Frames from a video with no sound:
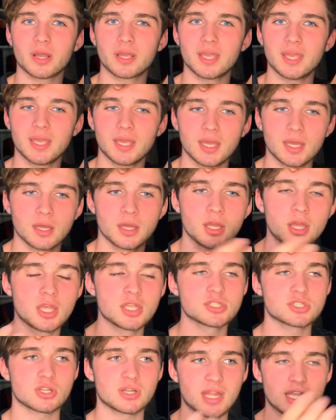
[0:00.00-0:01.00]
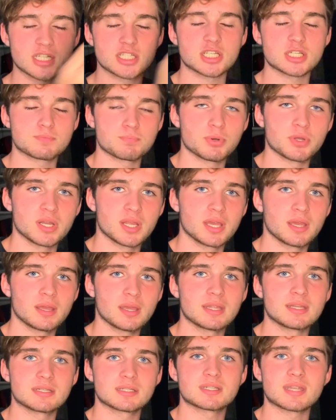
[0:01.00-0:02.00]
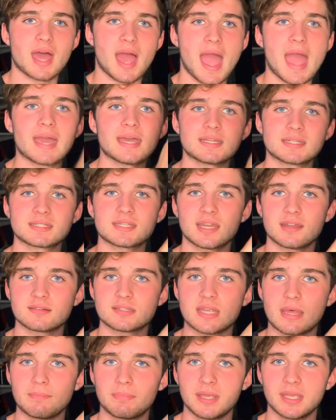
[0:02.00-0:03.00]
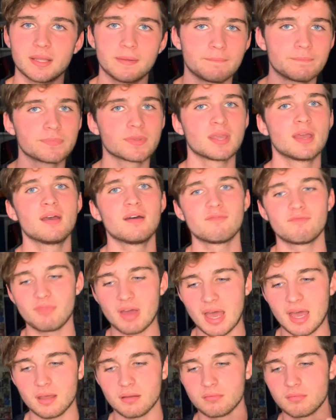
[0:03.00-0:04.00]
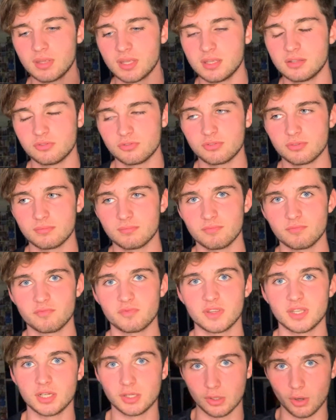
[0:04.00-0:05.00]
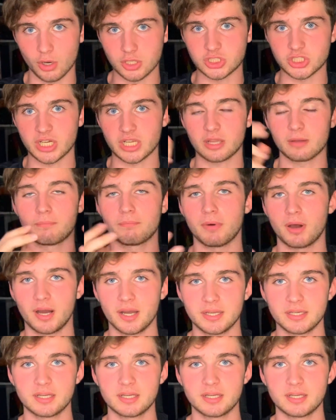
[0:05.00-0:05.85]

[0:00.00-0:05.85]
here. So let's just put it in set A instead of set B. That is the logic behind